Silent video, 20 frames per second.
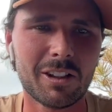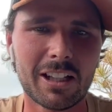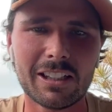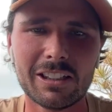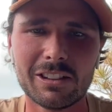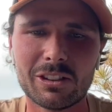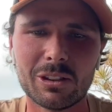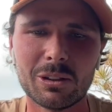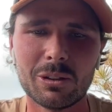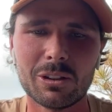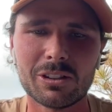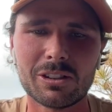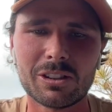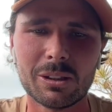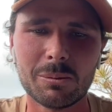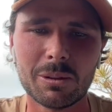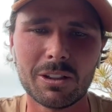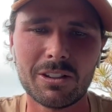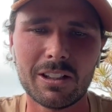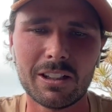like he's doing a
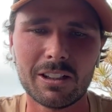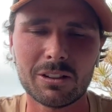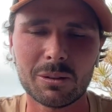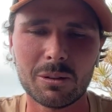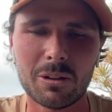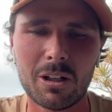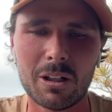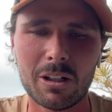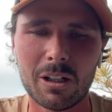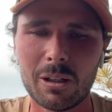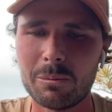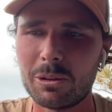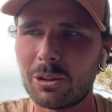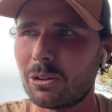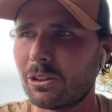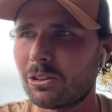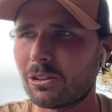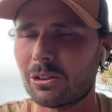similar thing to what I'm doing,